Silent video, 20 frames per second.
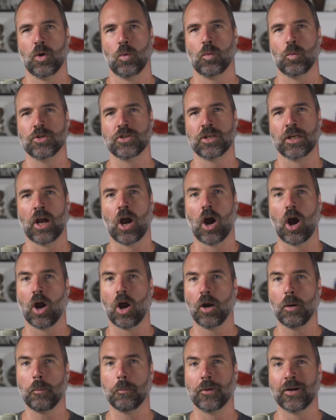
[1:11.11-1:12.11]
wishing
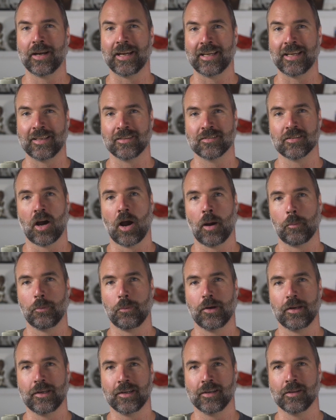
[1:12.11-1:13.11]
our brains
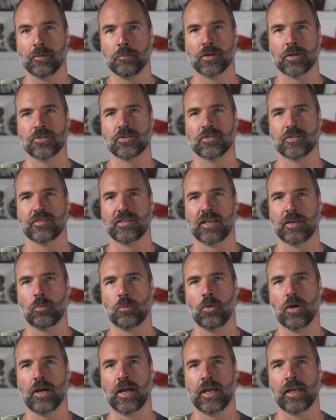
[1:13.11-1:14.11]
operated in much the same
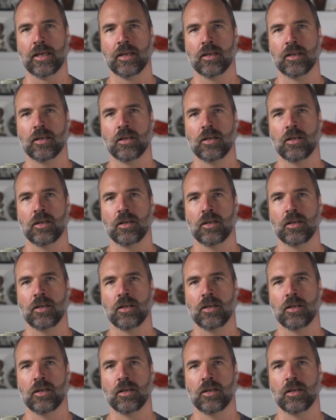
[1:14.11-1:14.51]
way.